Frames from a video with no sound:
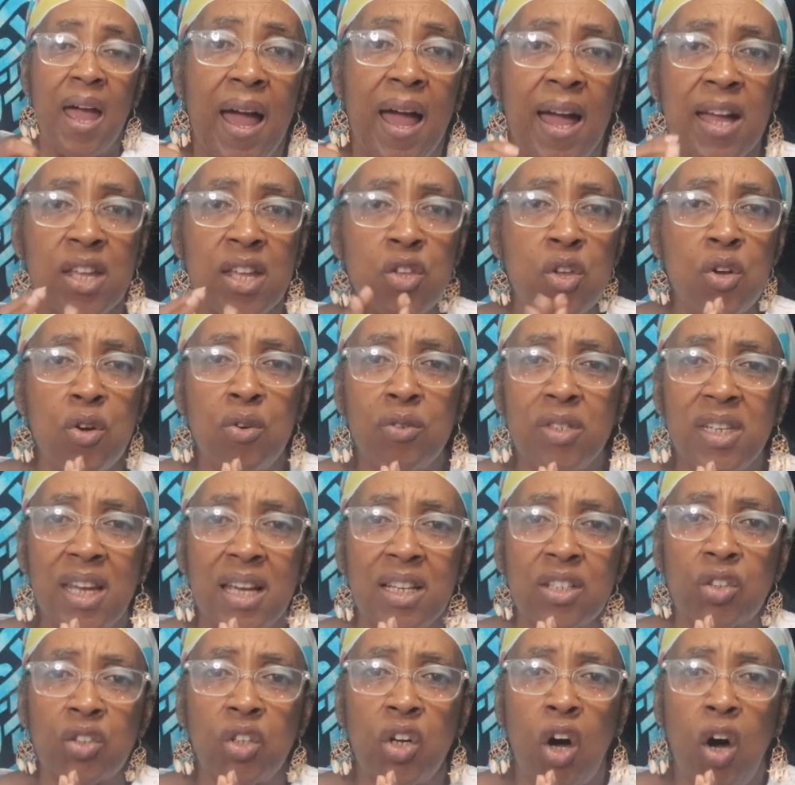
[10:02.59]
And you
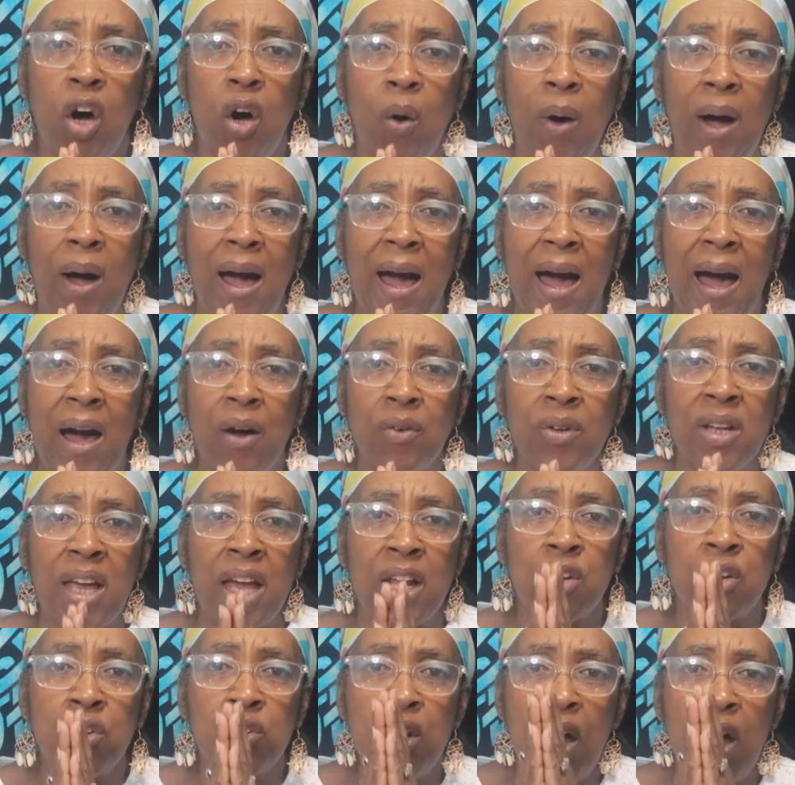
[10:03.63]
just go out
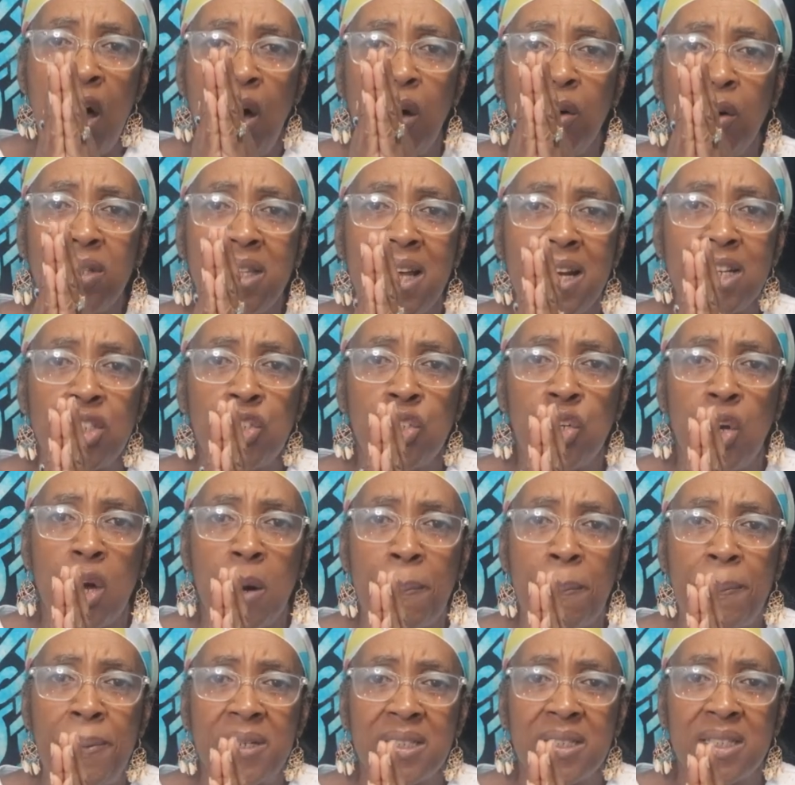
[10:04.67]
and know that
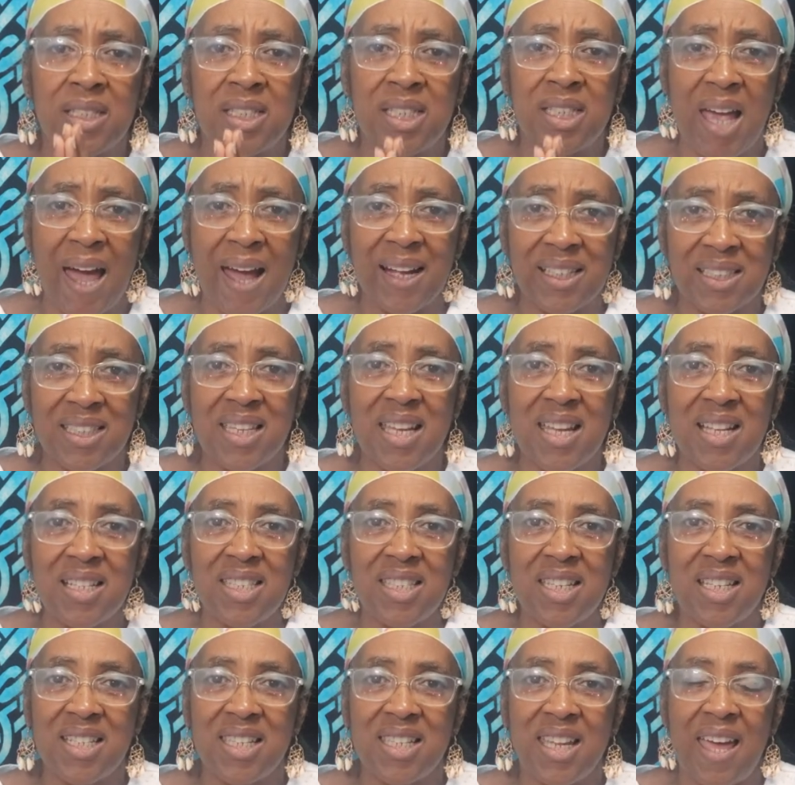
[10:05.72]
you're protected
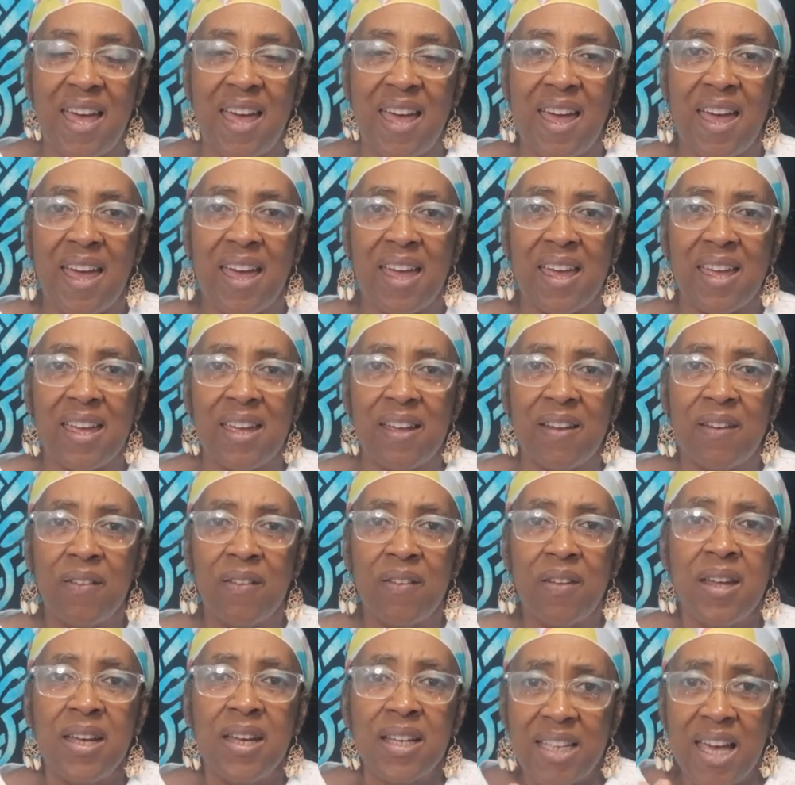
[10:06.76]
today.
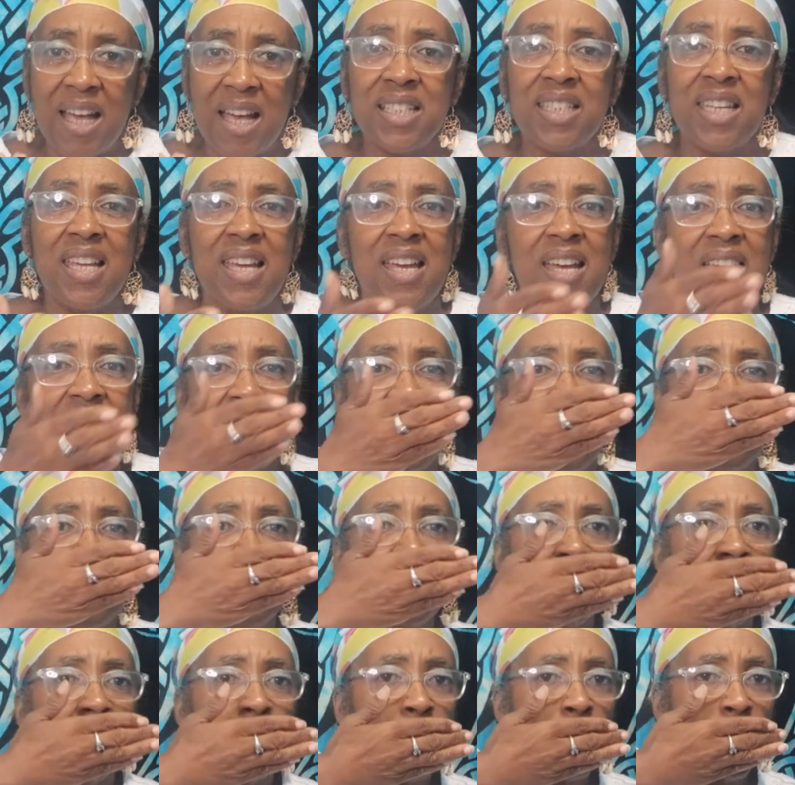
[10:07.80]

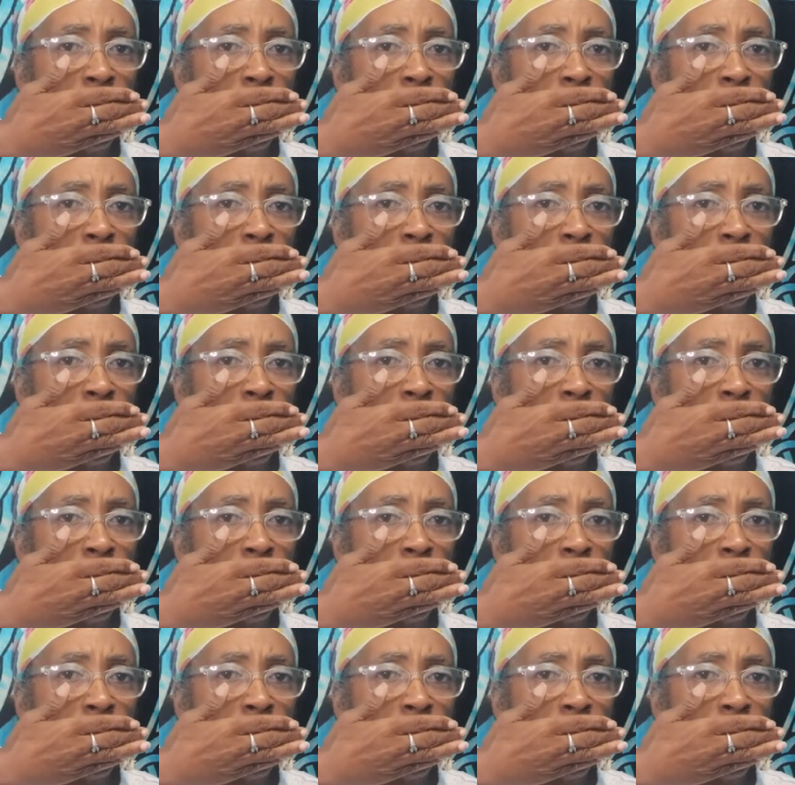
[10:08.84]
Kisses!